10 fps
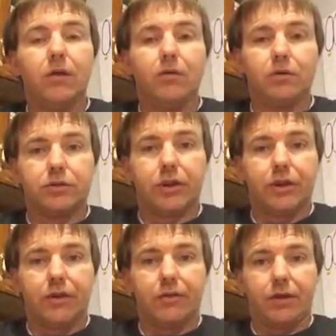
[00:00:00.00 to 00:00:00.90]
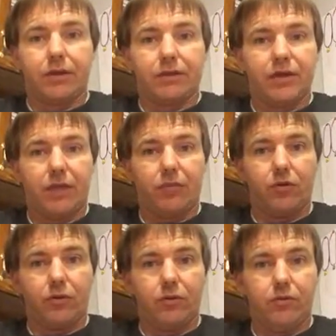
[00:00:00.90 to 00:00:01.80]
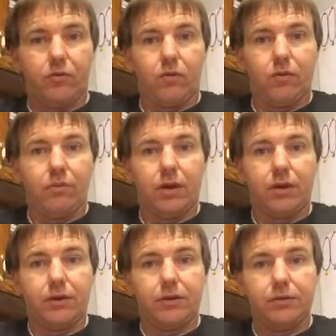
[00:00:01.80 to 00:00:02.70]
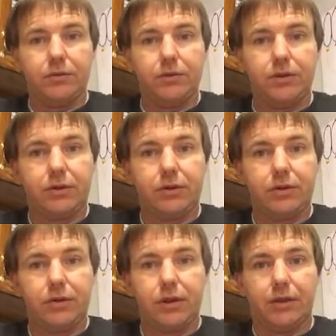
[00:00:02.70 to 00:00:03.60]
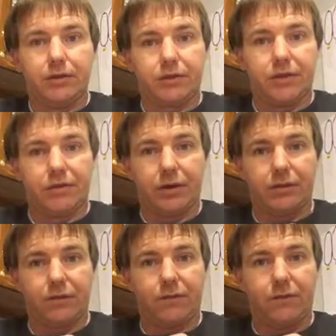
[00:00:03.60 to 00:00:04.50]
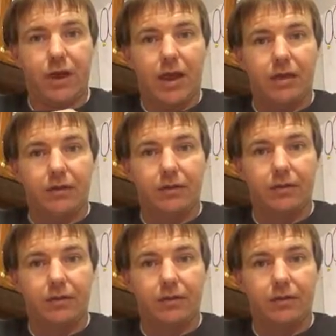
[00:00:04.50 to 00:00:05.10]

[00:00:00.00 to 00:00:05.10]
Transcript: where it's going to have like a tapered worm body to it, and then it's going to have a nice flat